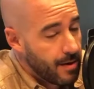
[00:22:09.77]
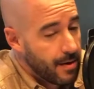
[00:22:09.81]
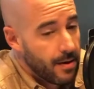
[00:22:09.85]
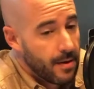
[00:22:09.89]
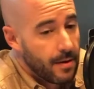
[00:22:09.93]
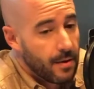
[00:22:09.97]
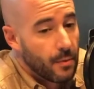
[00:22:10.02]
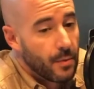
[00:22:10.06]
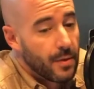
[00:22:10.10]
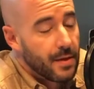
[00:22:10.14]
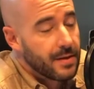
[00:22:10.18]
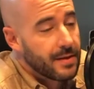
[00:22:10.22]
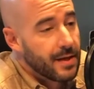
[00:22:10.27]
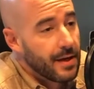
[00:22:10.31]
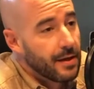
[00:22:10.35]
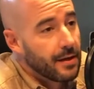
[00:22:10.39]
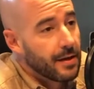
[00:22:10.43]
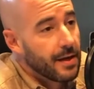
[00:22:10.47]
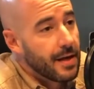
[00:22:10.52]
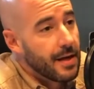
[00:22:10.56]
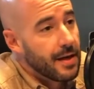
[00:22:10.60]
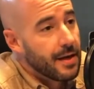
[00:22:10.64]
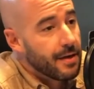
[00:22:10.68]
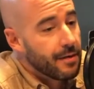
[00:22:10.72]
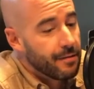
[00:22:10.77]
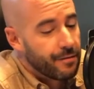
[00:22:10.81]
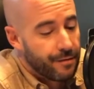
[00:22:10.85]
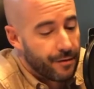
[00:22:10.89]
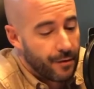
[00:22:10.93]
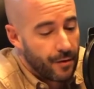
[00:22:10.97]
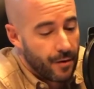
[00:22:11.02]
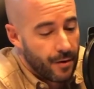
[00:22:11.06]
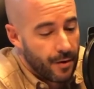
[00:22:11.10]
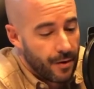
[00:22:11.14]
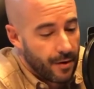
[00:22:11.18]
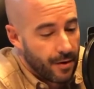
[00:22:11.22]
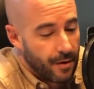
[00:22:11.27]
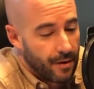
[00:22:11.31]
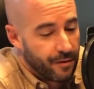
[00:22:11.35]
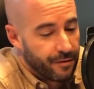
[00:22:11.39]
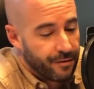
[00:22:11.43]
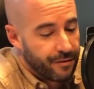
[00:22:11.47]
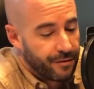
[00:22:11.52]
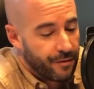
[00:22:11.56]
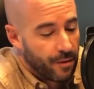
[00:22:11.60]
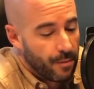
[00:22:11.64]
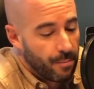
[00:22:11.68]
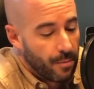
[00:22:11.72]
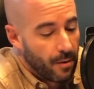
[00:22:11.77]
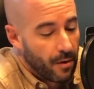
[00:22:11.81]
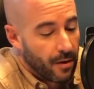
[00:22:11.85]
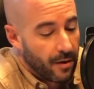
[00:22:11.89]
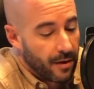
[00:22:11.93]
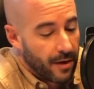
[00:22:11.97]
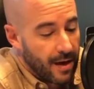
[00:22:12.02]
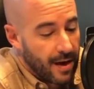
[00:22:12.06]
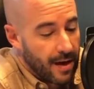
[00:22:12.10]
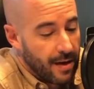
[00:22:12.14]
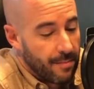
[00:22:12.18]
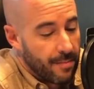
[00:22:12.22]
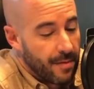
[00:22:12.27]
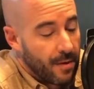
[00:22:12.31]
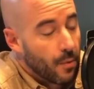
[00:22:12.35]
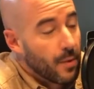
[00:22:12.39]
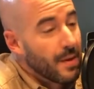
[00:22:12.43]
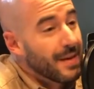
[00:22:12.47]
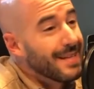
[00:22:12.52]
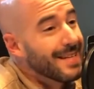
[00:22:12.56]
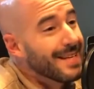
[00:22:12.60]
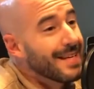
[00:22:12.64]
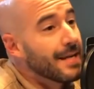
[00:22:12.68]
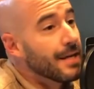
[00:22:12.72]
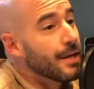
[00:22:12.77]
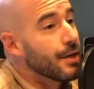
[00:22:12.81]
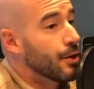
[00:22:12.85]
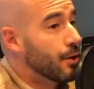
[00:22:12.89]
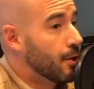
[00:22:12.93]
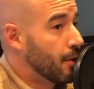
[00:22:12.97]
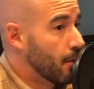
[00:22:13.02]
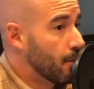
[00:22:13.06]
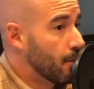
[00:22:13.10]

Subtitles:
We tailgated for a football game that we didn't go